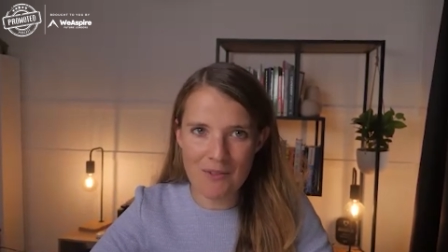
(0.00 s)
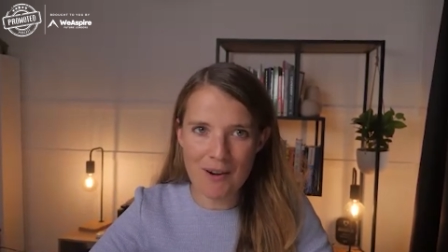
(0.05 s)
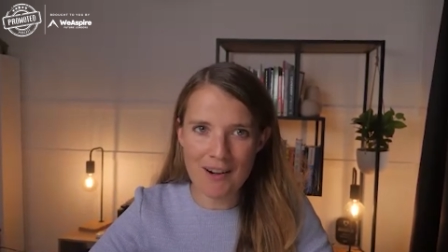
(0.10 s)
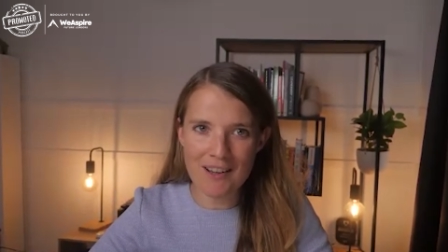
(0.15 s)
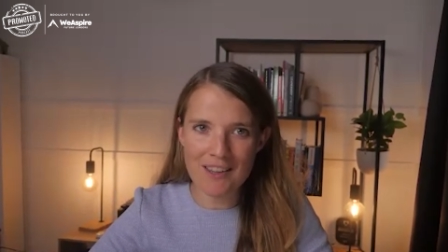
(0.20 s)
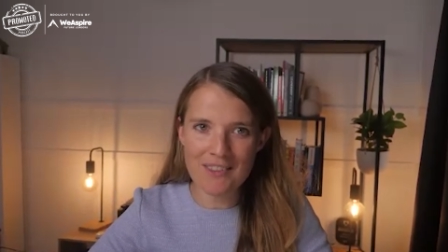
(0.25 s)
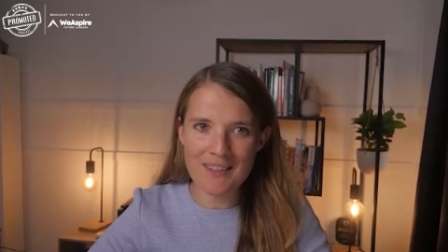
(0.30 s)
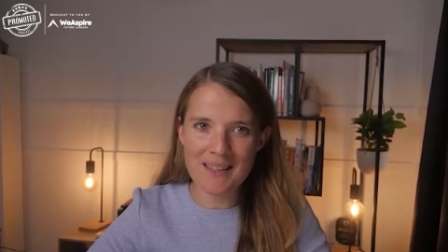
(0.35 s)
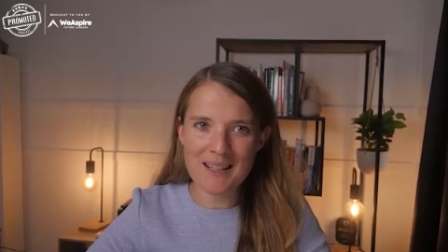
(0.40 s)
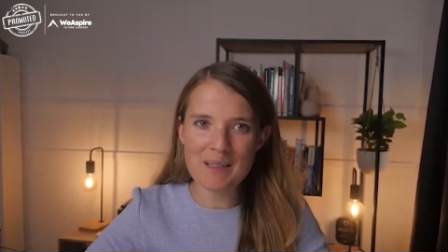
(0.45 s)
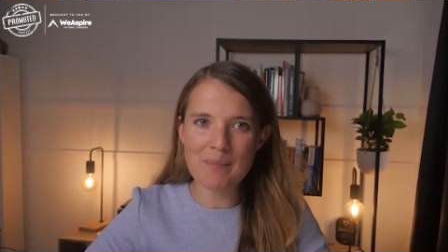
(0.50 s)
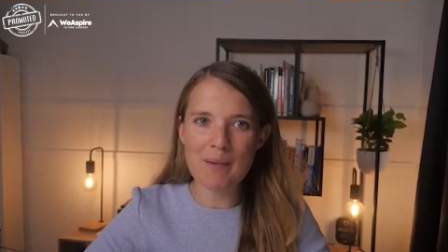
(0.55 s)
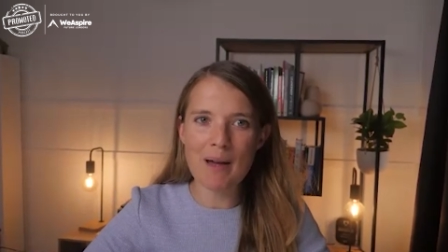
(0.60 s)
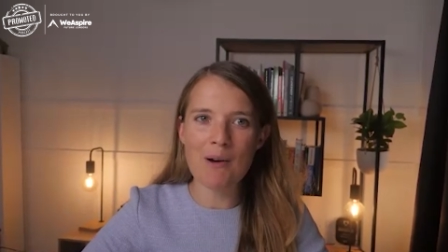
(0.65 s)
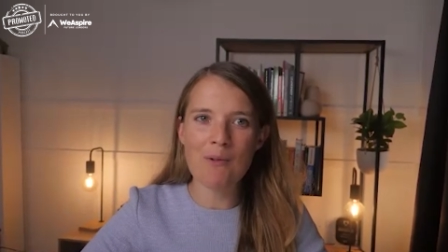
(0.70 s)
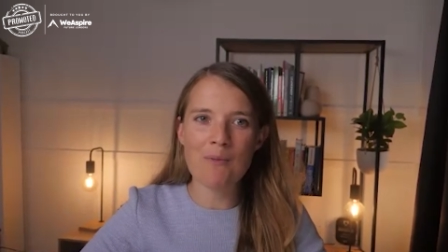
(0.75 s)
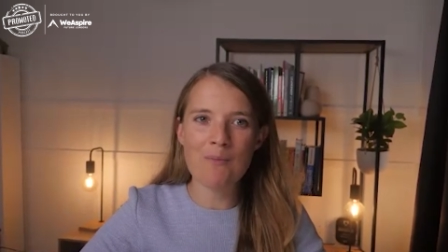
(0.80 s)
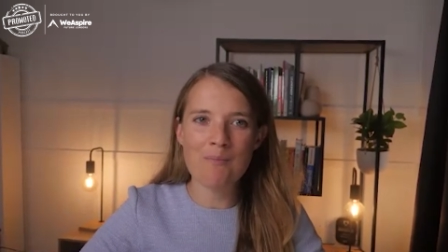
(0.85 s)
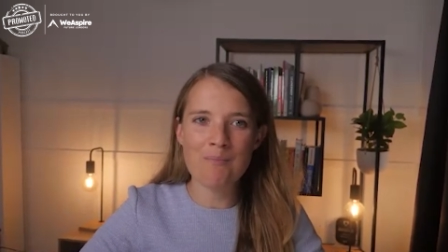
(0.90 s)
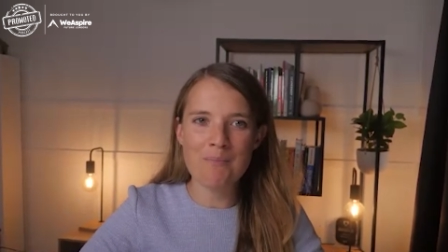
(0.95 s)
One of the things
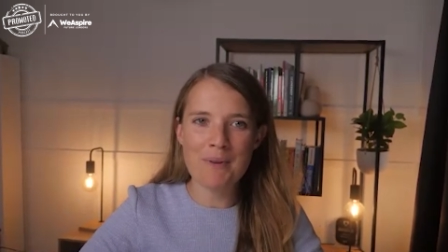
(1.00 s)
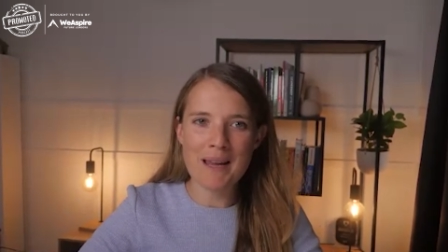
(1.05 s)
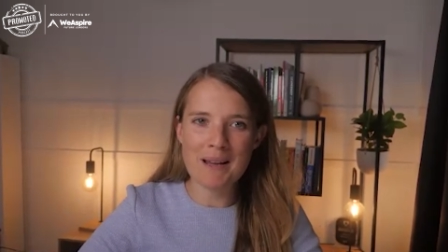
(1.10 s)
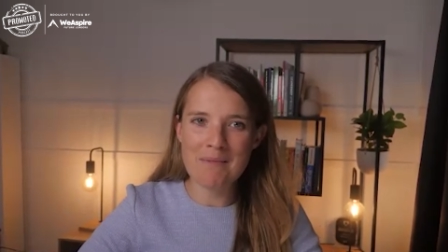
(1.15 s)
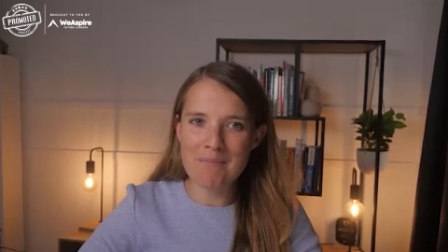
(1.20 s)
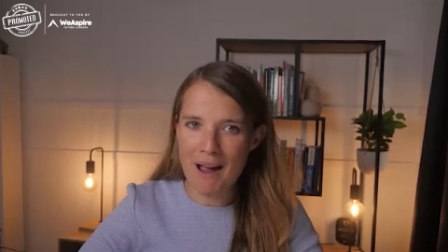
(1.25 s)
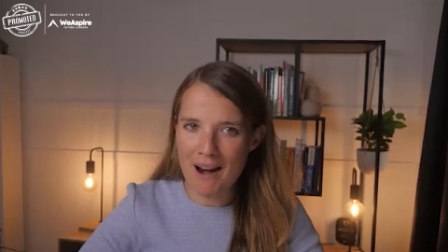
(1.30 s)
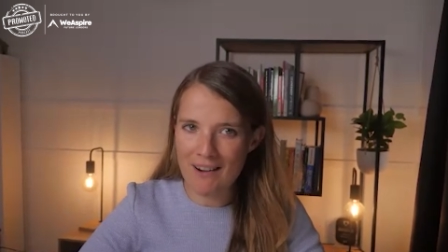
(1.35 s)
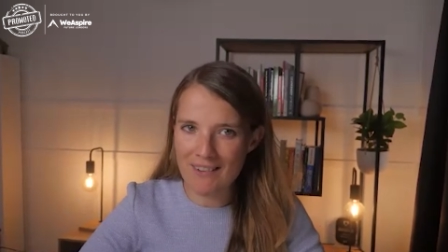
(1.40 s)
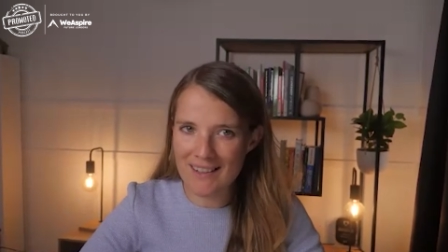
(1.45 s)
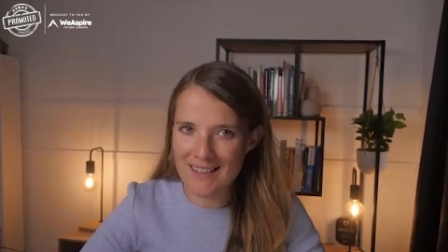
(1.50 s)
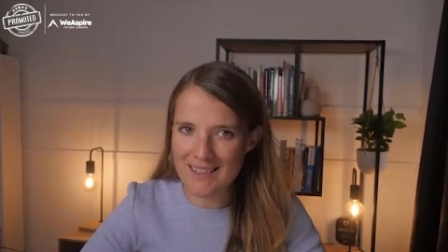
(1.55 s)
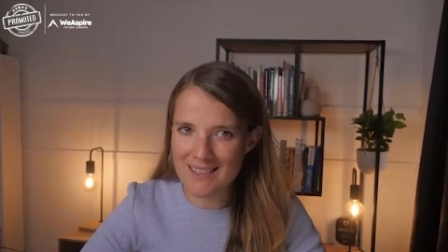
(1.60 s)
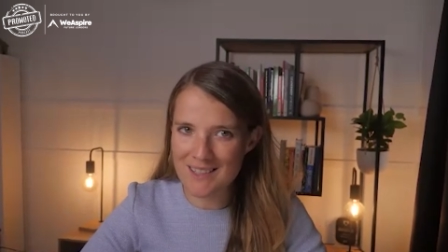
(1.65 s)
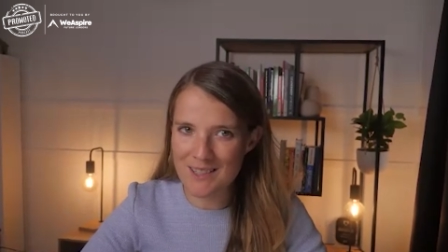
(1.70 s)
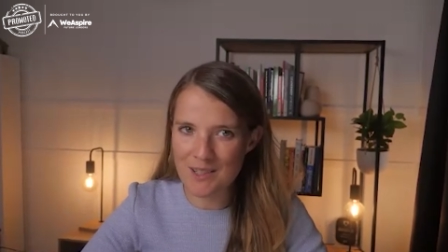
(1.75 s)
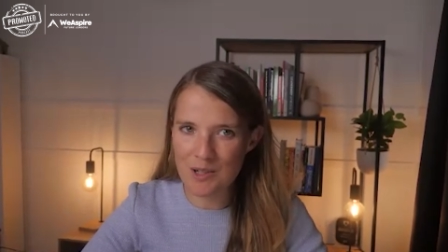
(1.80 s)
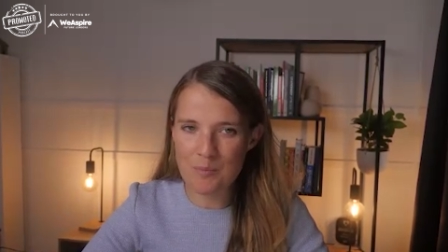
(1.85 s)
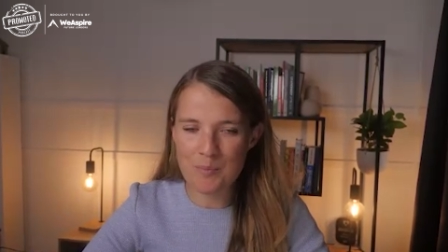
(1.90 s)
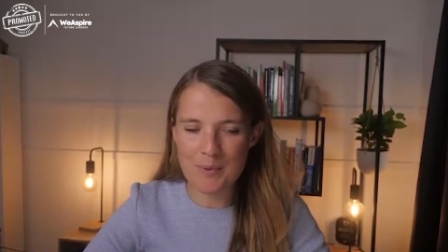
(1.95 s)
about being married
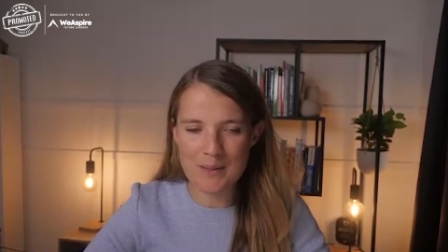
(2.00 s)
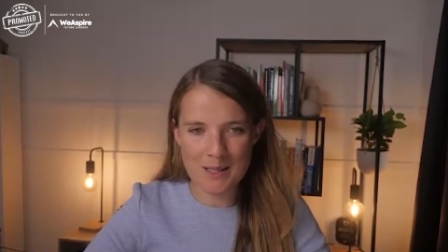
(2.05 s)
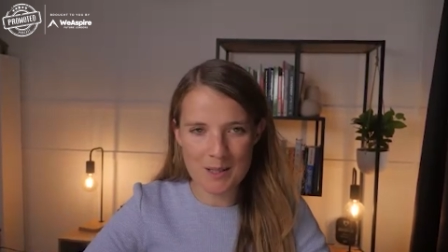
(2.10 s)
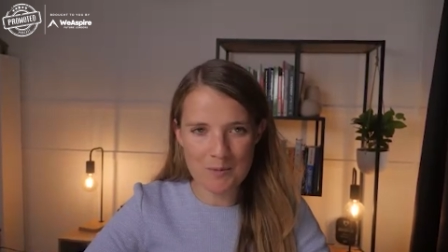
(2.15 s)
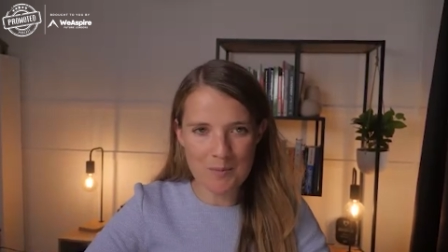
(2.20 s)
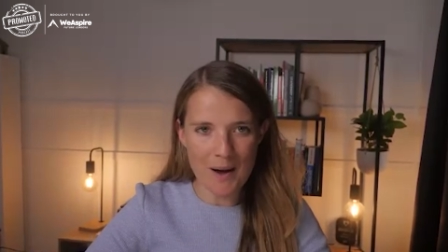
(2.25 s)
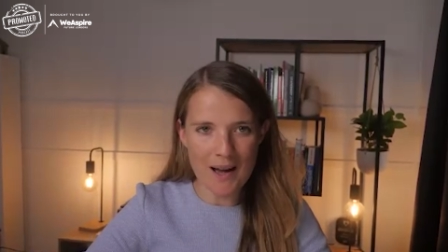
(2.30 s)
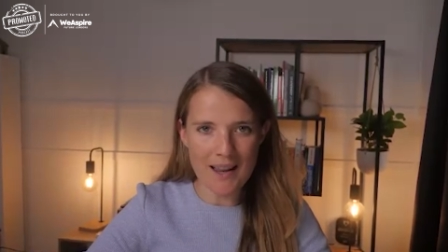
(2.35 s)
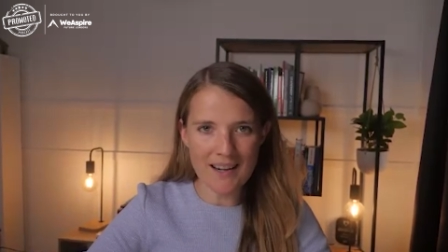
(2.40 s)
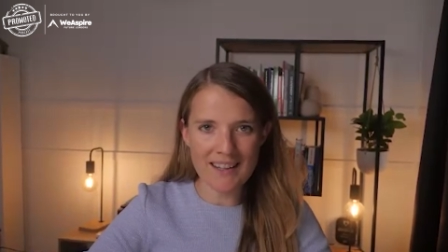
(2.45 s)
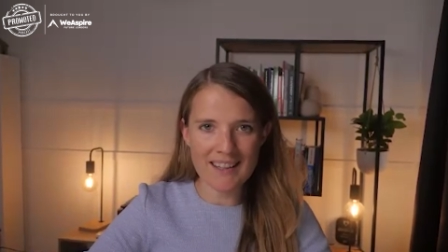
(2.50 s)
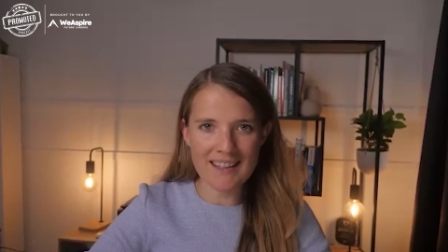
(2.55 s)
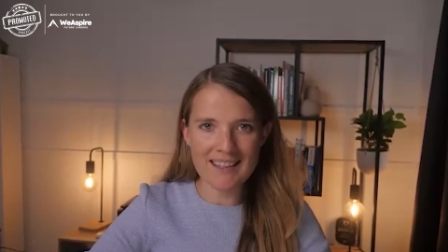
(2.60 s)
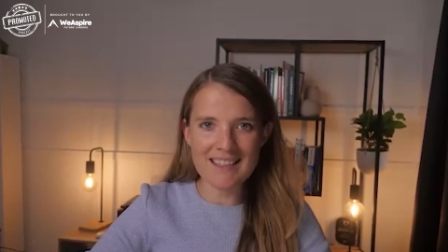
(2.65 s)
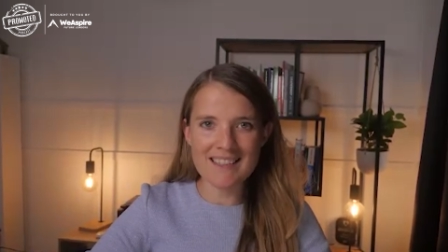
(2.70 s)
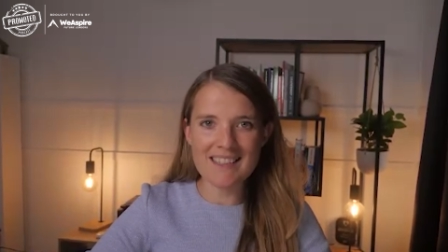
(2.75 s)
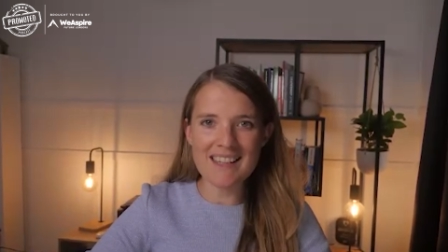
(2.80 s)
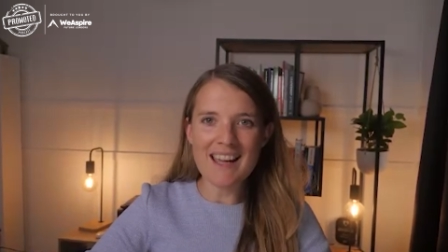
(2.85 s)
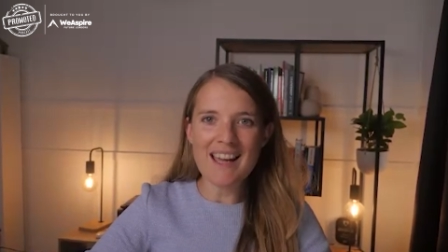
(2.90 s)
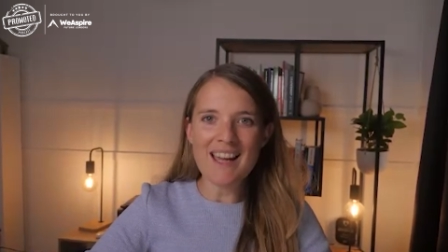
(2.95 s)
to your business partner
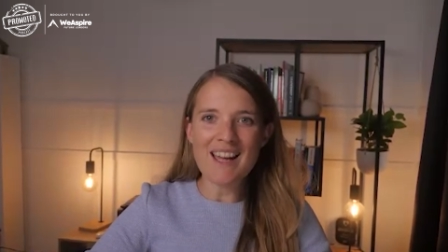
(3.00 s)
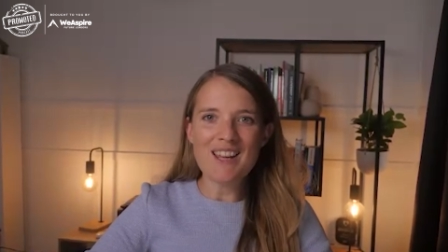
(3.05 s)
is